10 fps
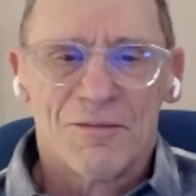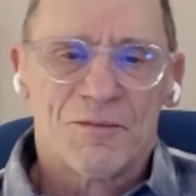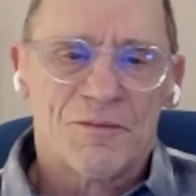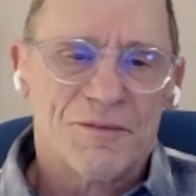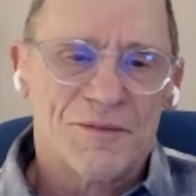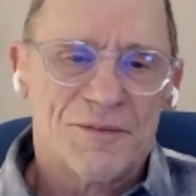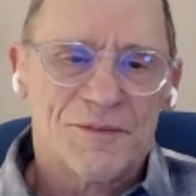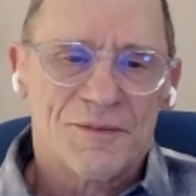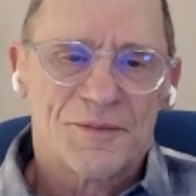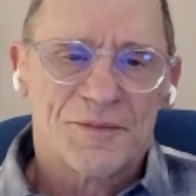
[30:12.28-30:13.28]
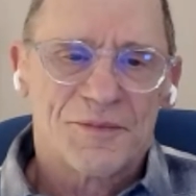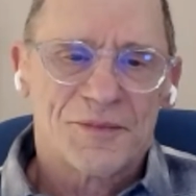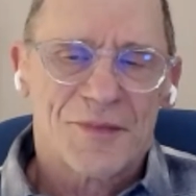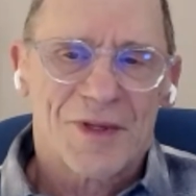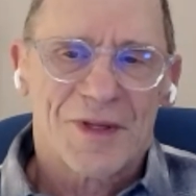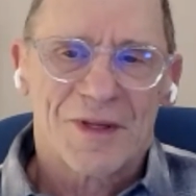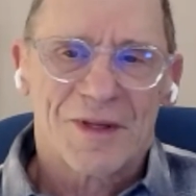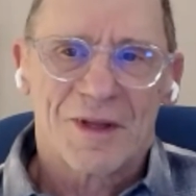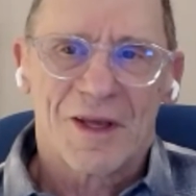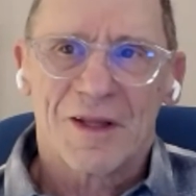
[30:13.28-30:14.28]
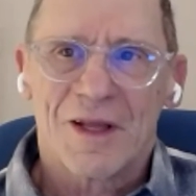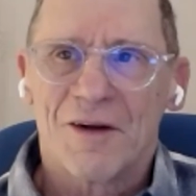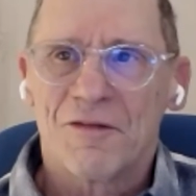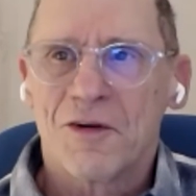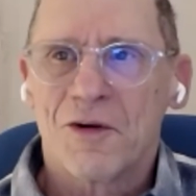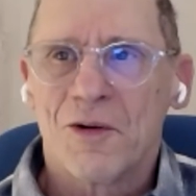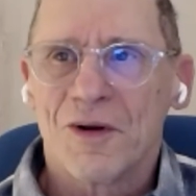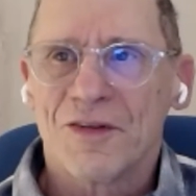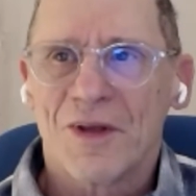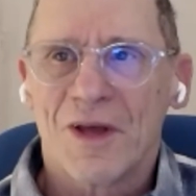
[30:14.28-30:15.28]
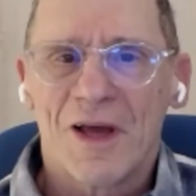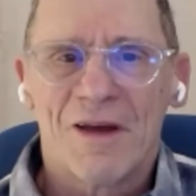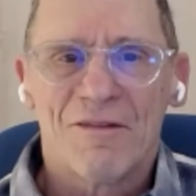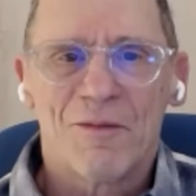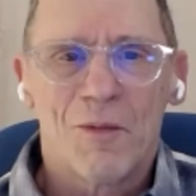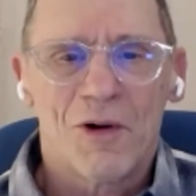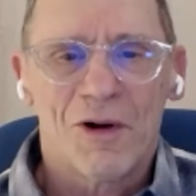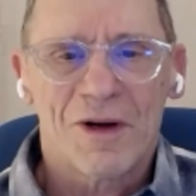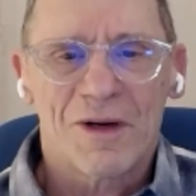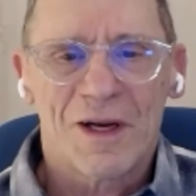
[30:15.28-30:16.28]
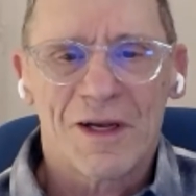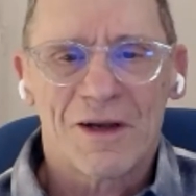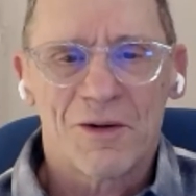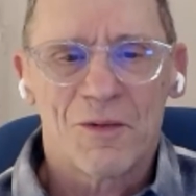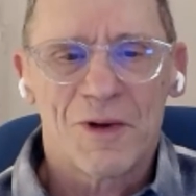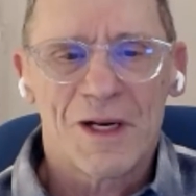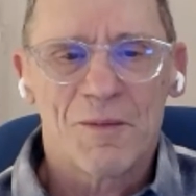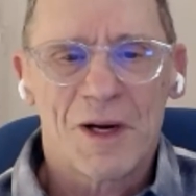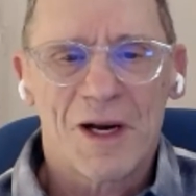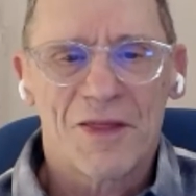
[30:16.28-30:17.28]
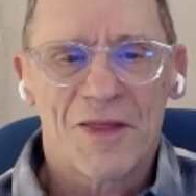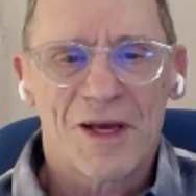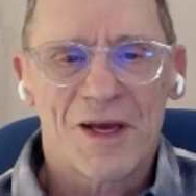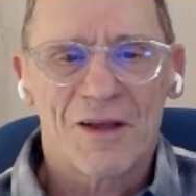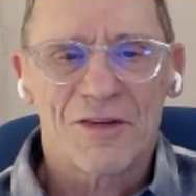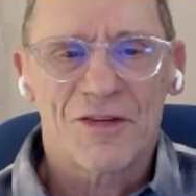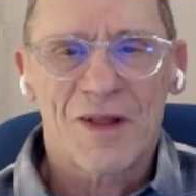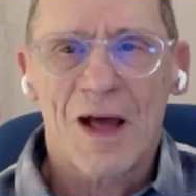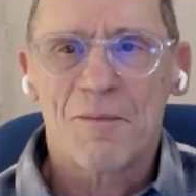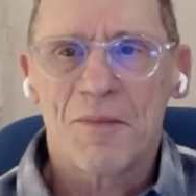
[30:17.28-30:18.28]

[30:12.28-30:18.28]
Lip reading: Mm. And then, of course, I have more I could read, but I think I'll stop